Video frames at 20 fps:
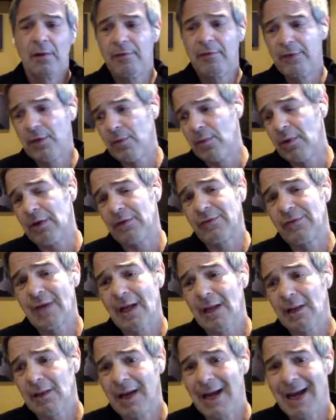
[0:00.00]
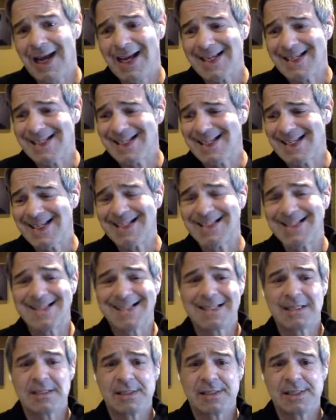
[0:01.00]
of the US dollar as
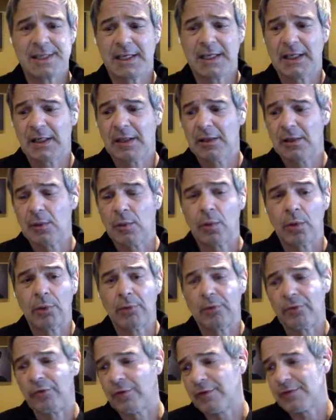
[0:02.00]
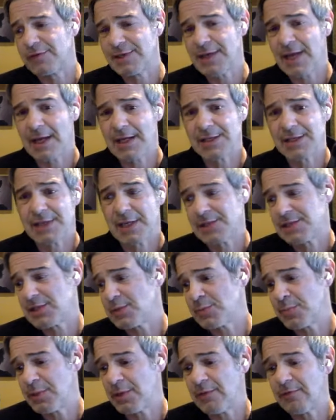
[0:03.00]
its singular world reserve status as
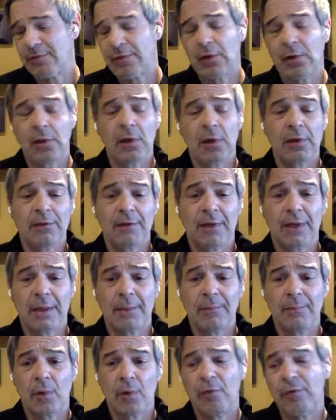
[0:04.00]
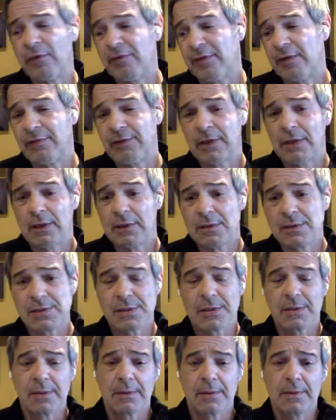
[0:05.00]
it's been for a long time, over 50
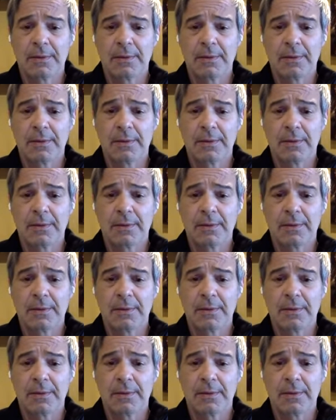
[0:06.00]
years.